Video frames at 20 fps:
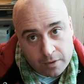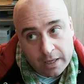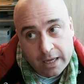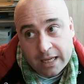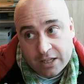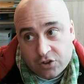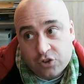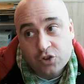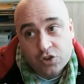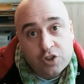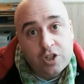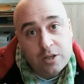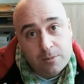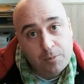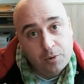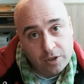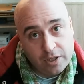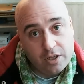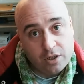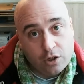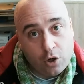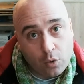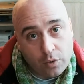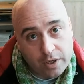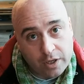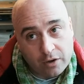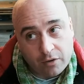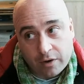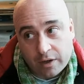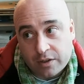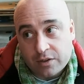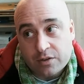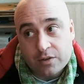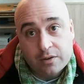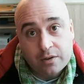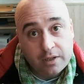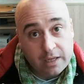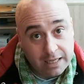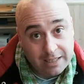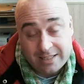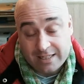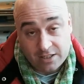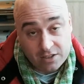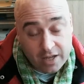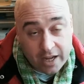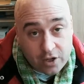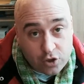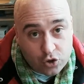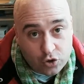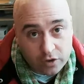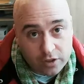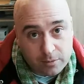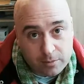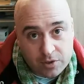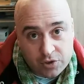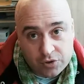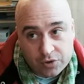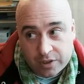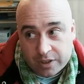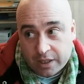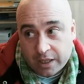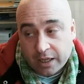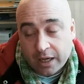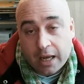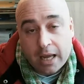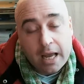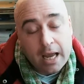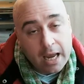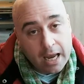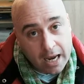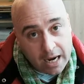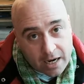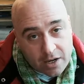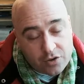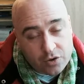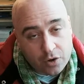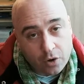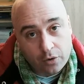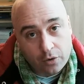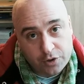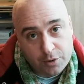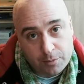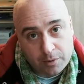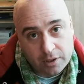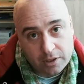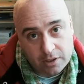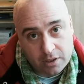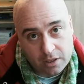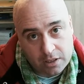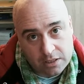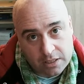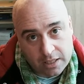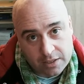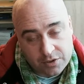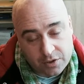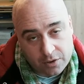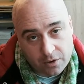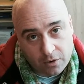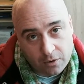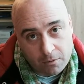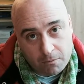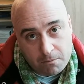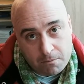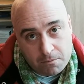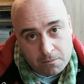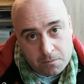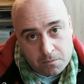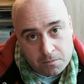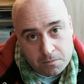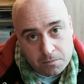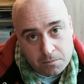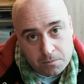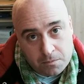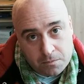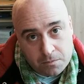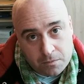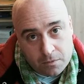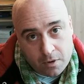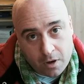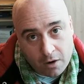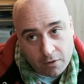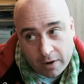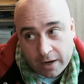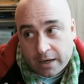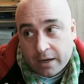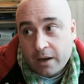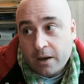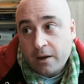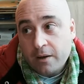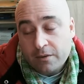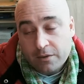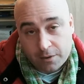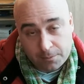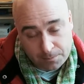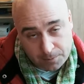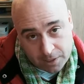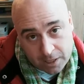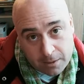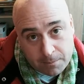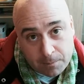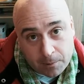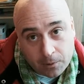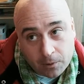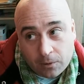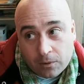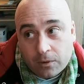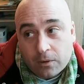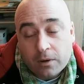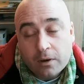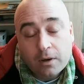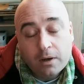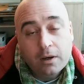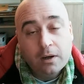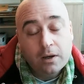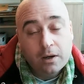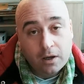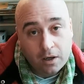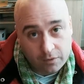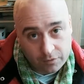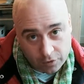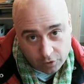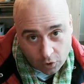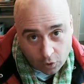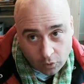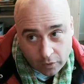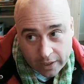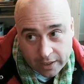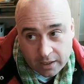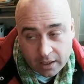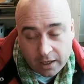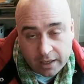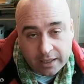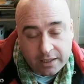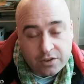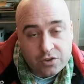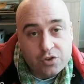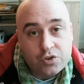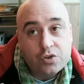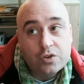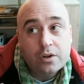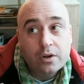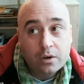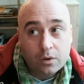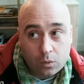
It's deeply incoherent, it's intentionally misleading, and it's ultimately nonsensical. All right. The people of the Golan Heights